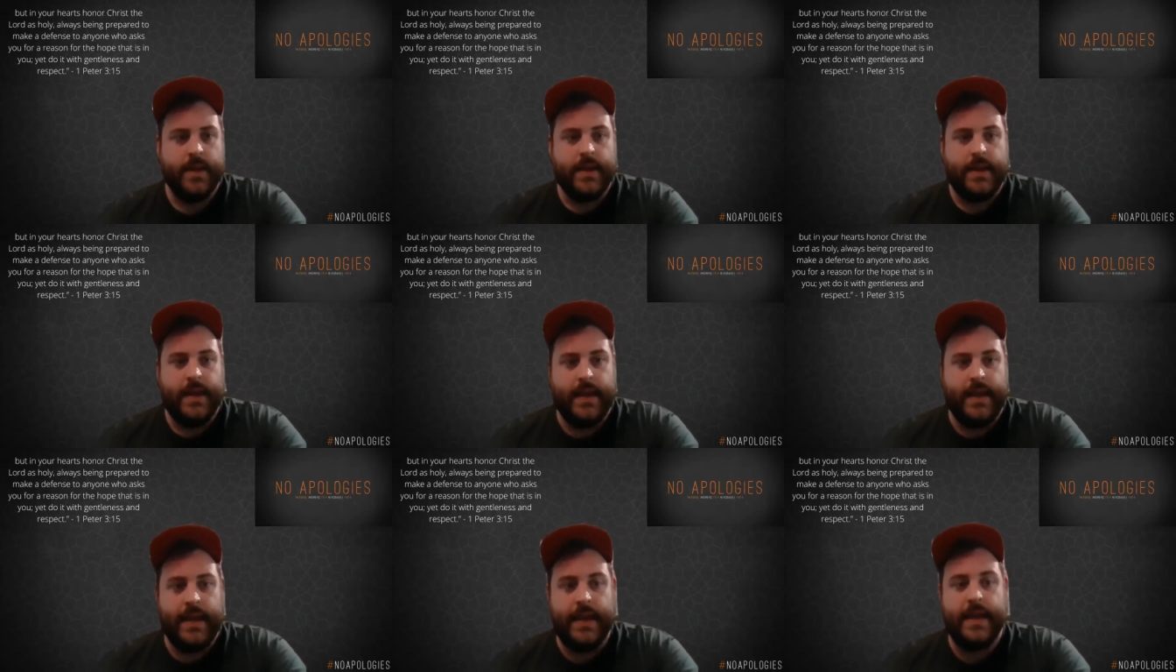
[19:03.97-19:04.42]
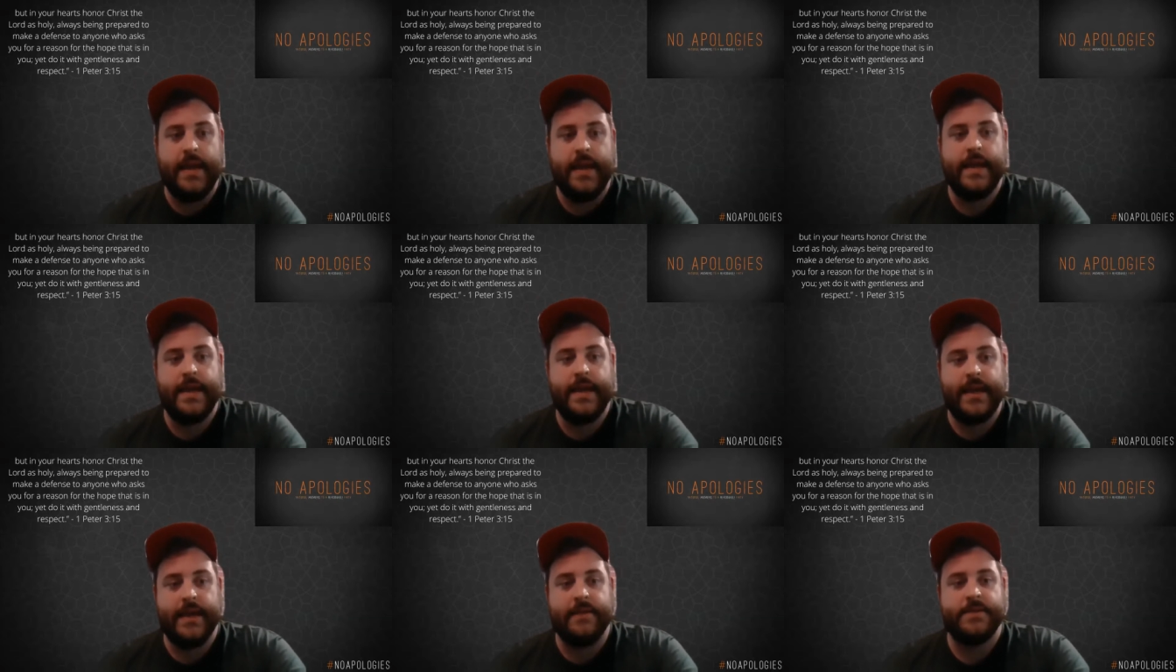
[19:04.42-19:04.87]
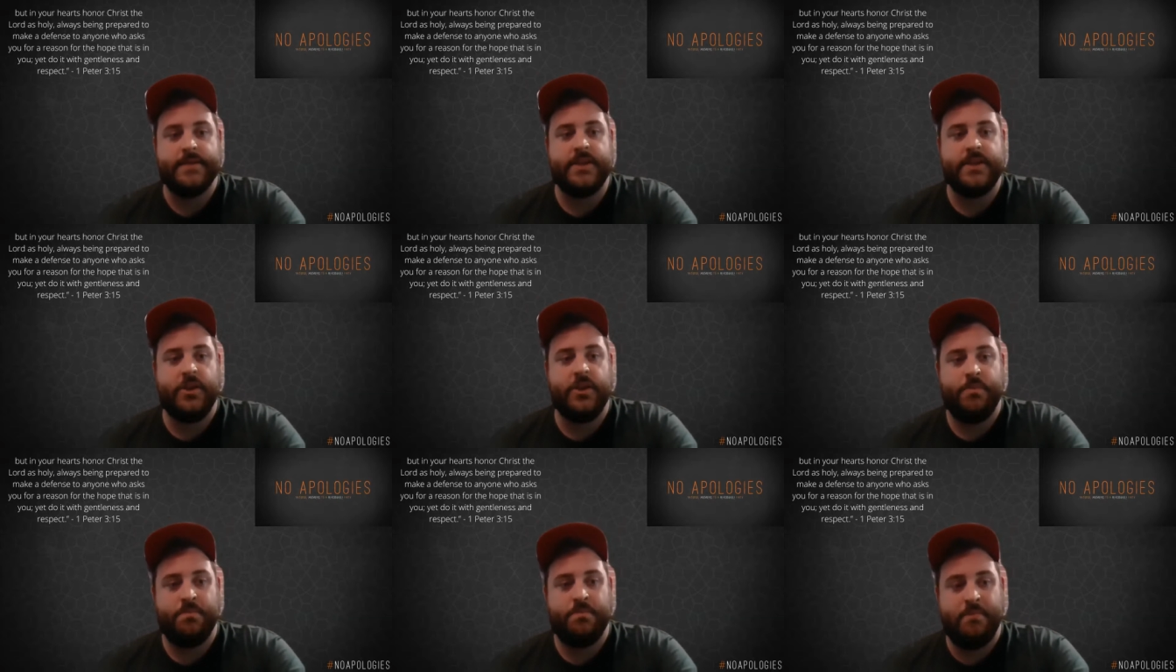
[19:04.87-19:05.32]
He gives
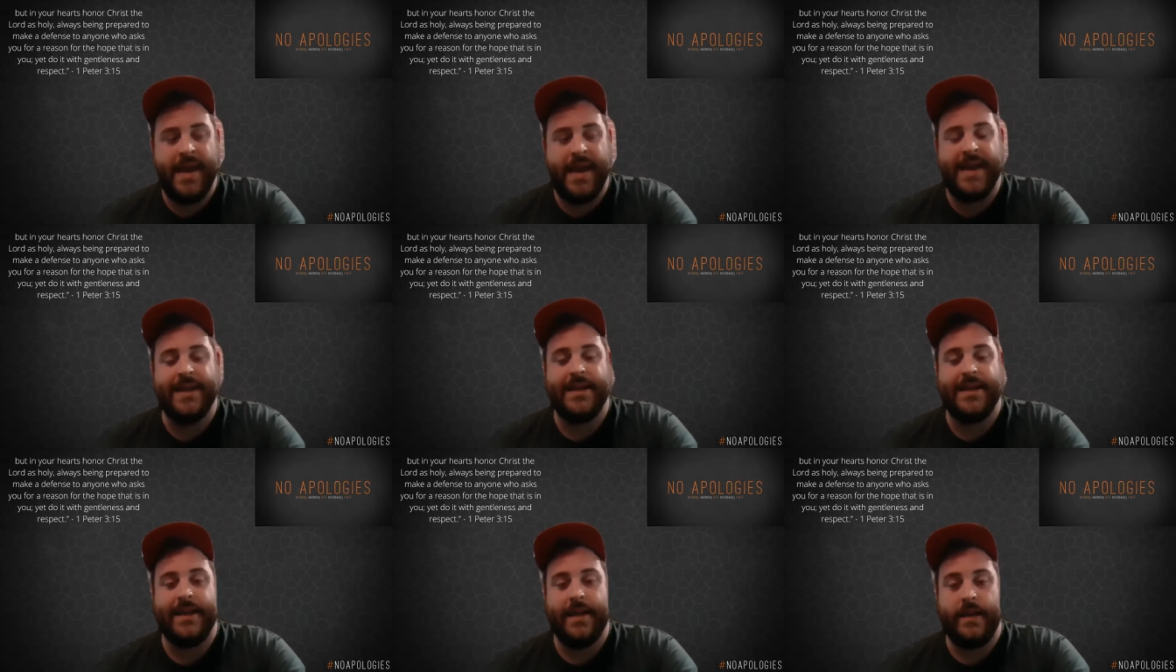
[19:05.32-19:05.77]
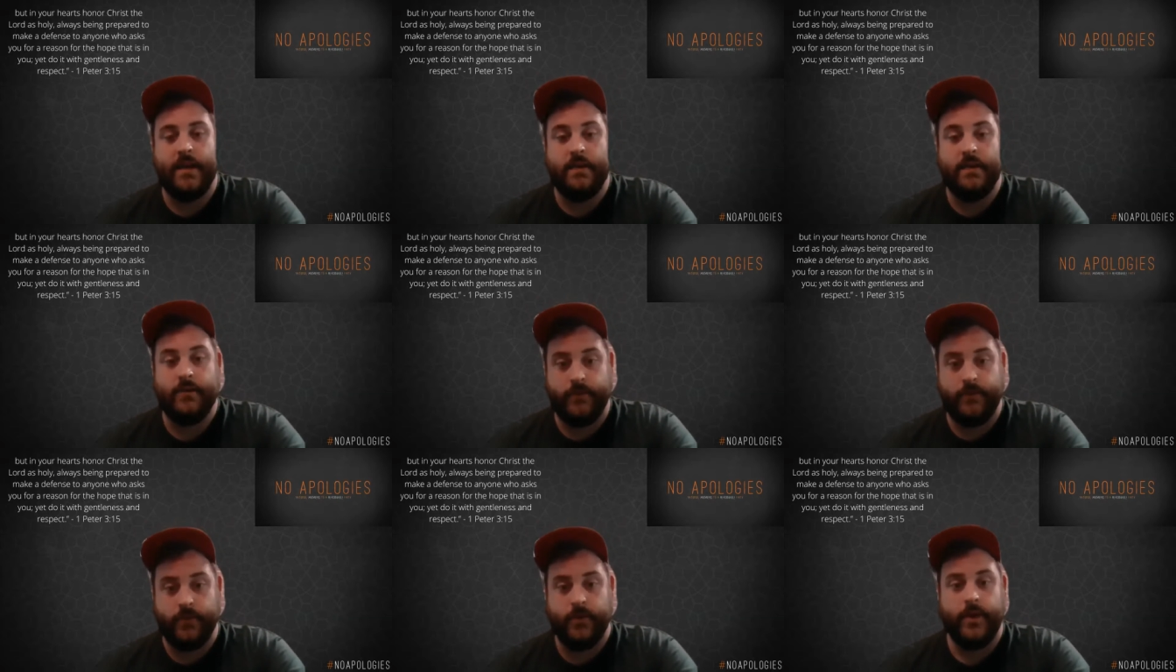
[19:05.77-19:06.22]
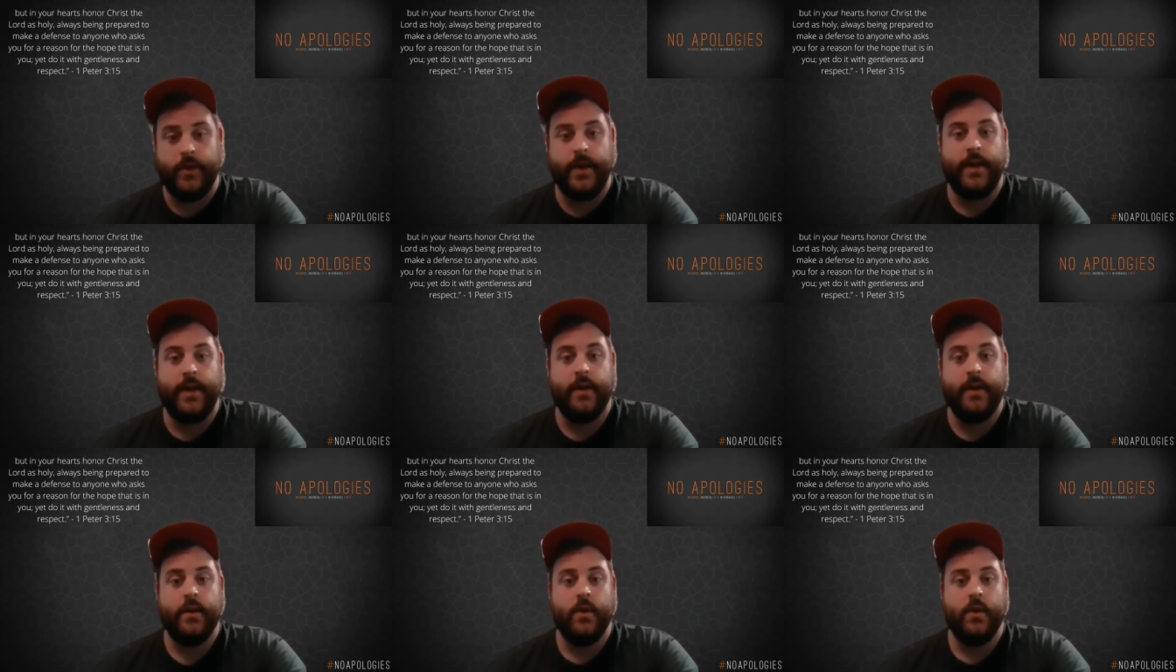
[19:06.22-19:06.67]
humanity
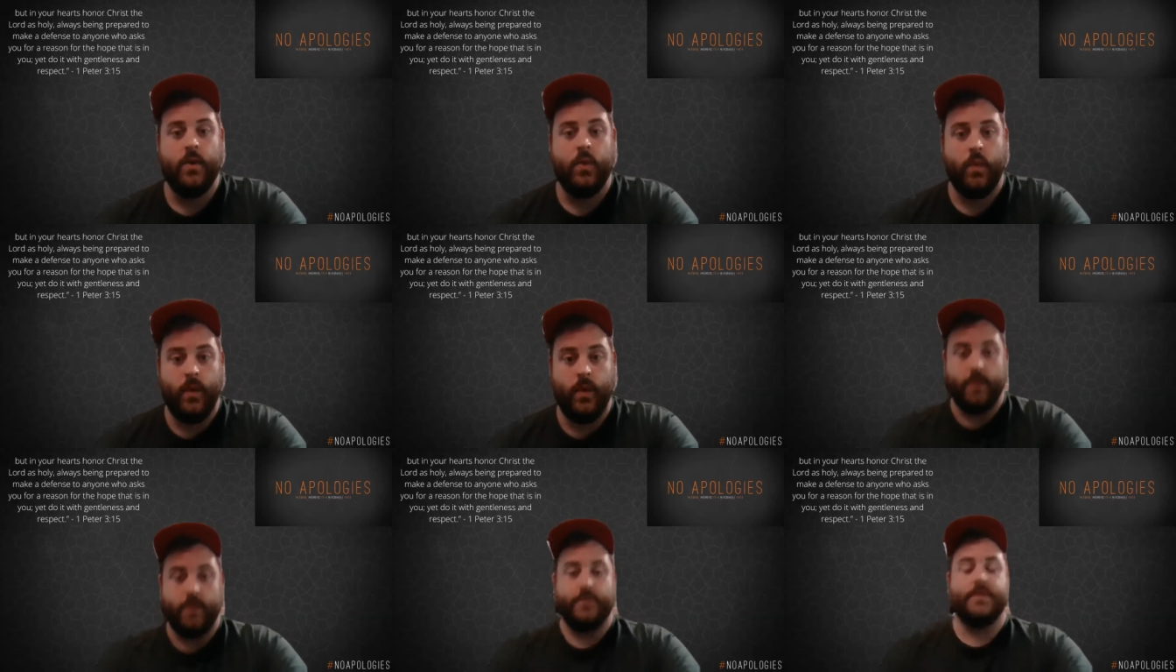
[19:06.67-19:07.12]
free will.